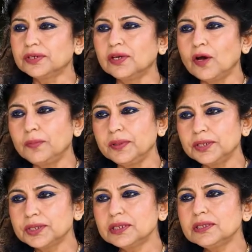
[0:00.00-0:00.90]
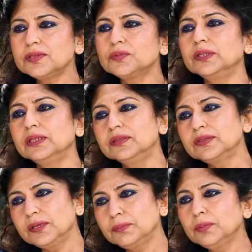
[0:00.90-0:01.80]
collaborations with the
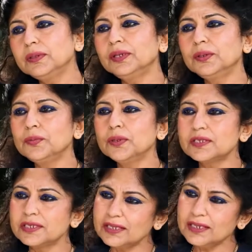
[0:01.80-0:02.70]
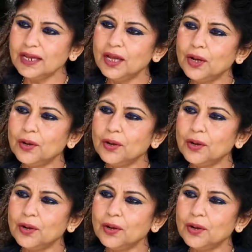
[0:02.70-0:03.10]
Tribhuvan University